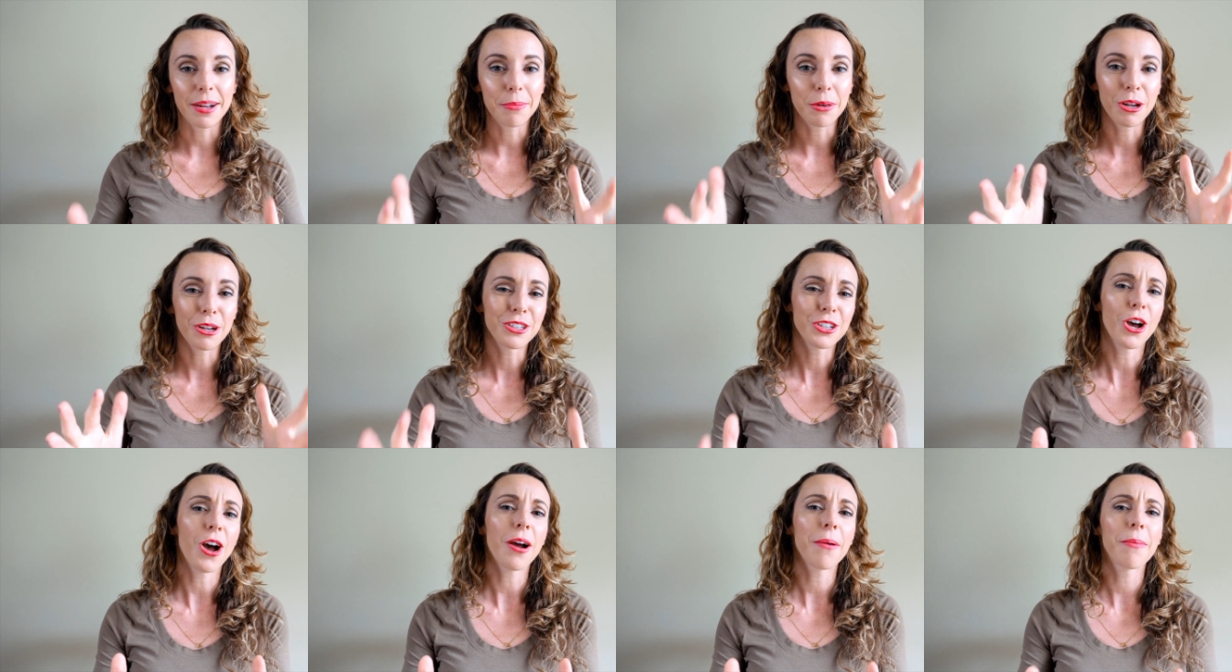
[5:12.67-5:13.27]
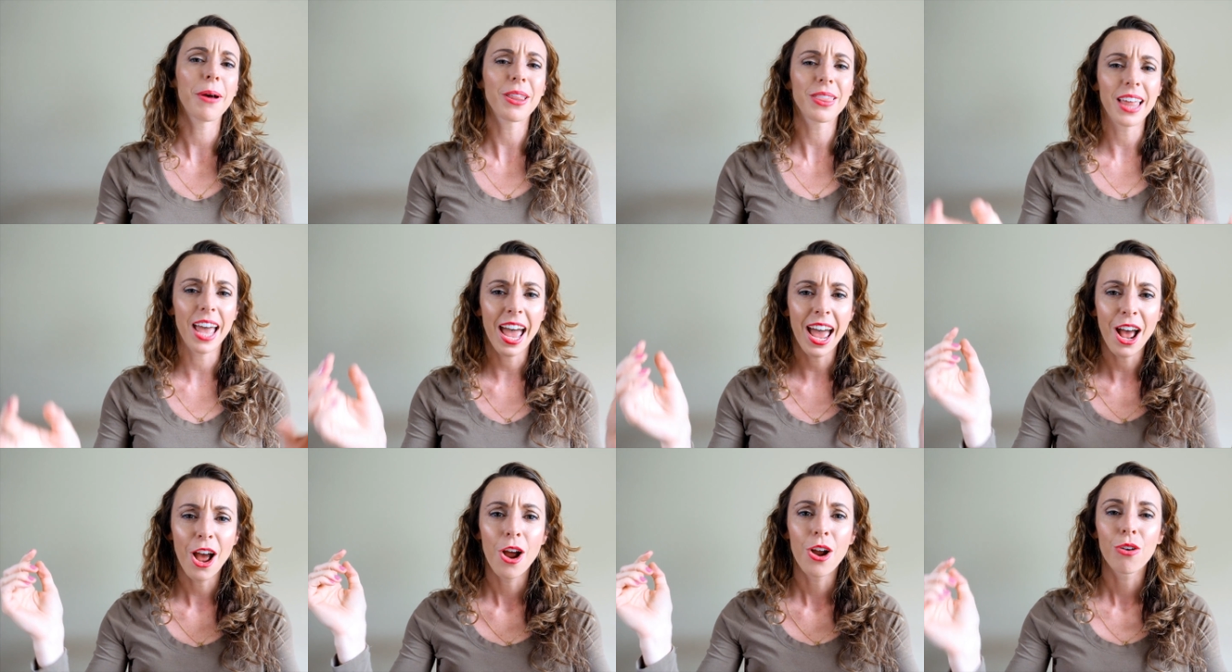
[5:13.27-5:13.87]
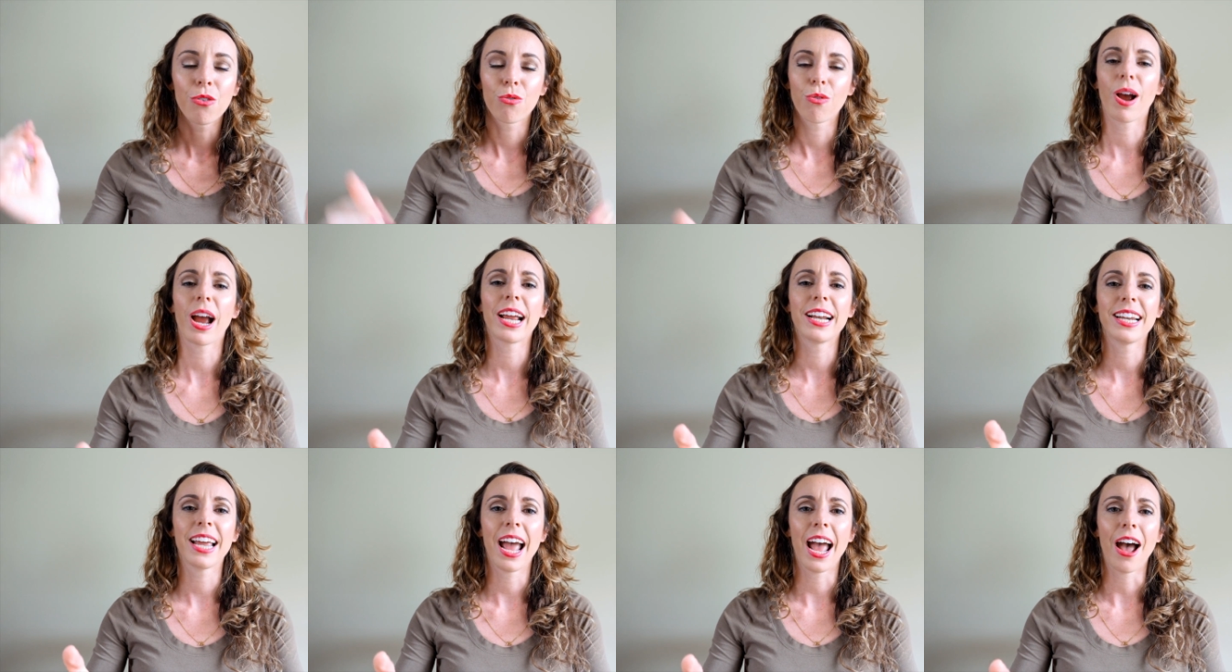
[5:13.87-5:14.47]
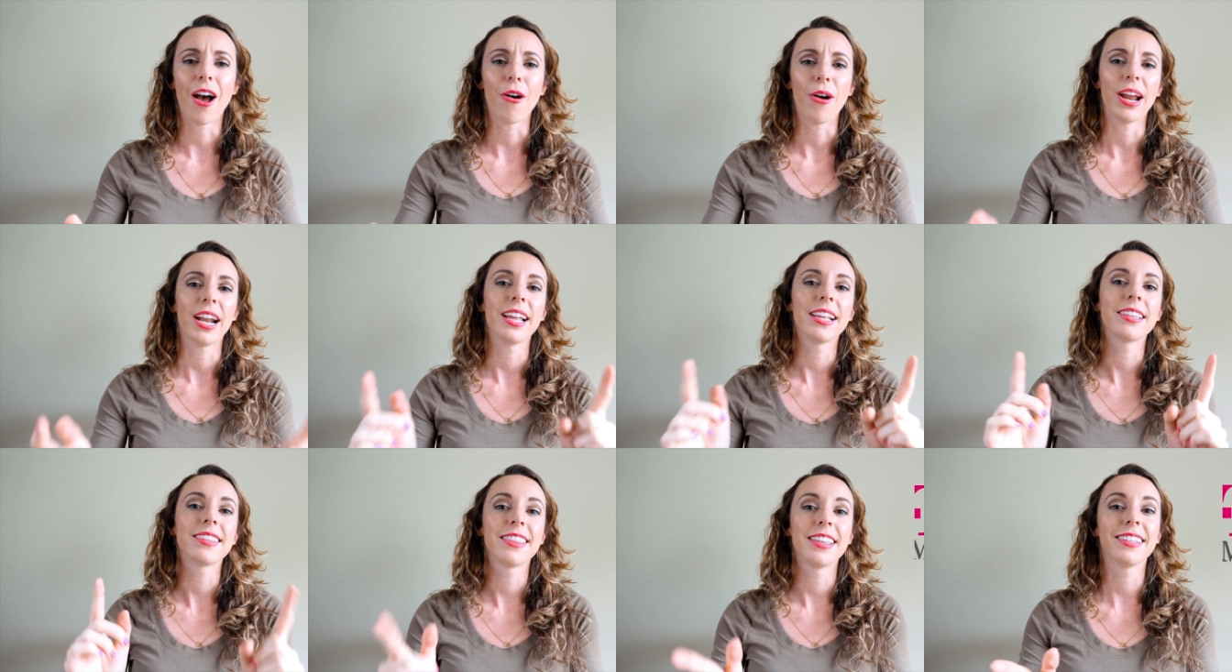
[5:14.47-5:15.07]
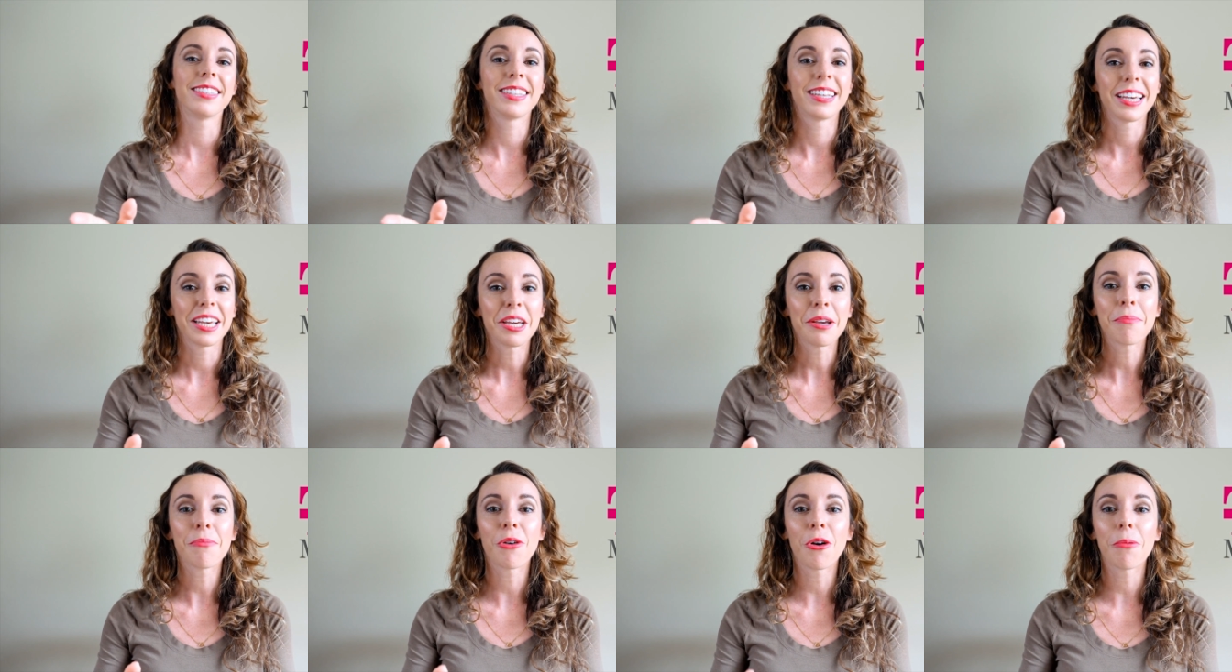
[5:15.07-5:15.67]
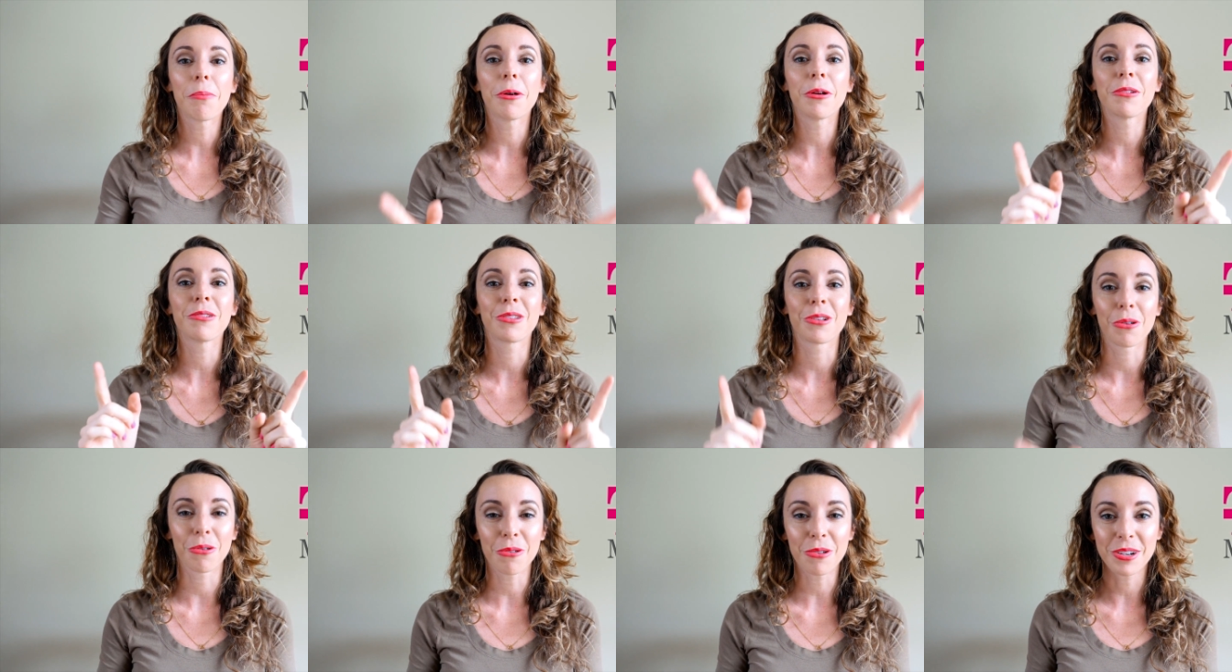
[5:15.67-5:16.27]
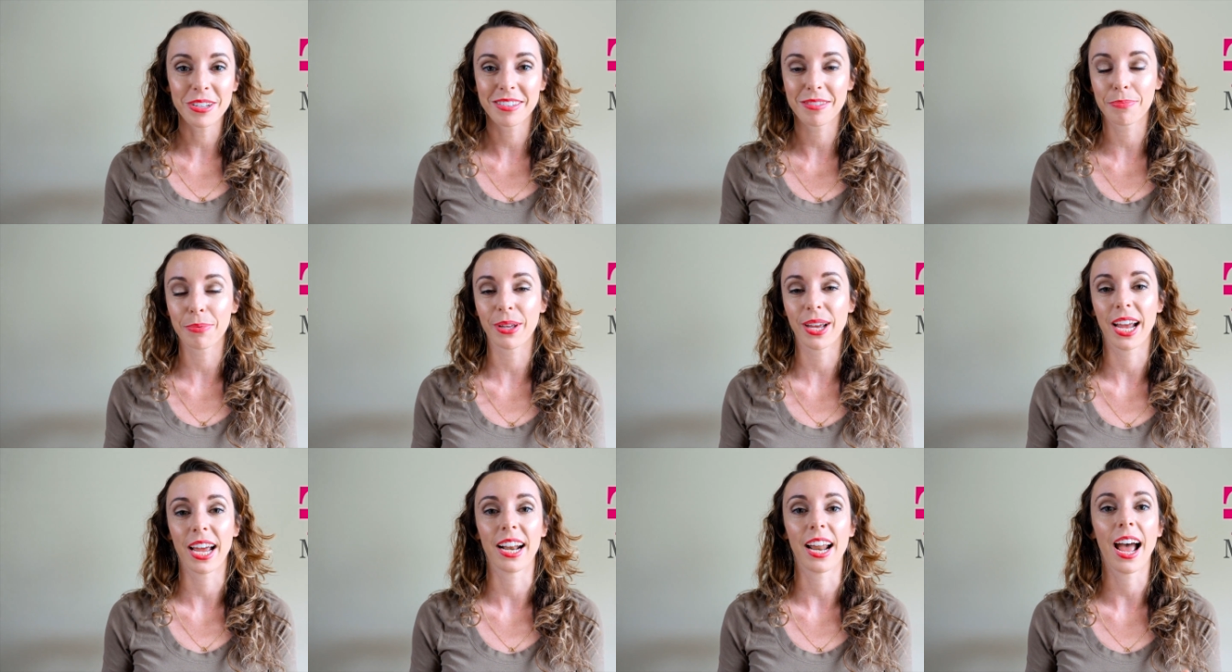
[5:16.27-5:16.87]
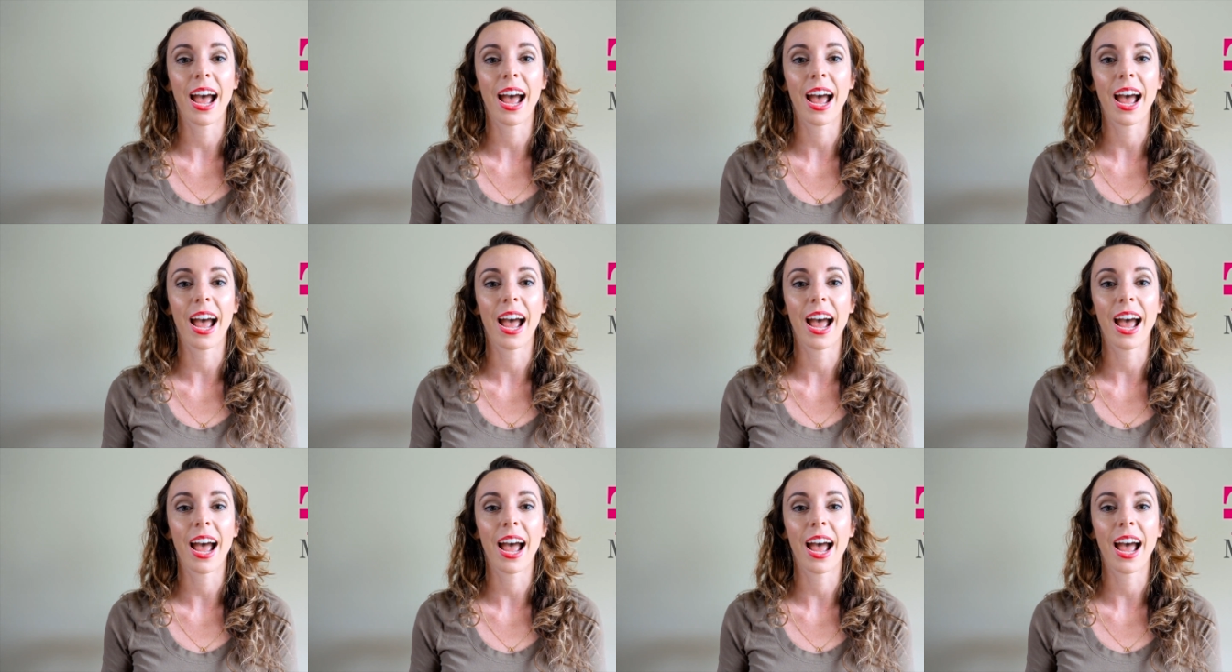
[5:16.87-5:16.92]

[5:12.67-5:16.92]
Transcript: I'm going to talk about that right now and it's the T-Mobile Tourist Plan.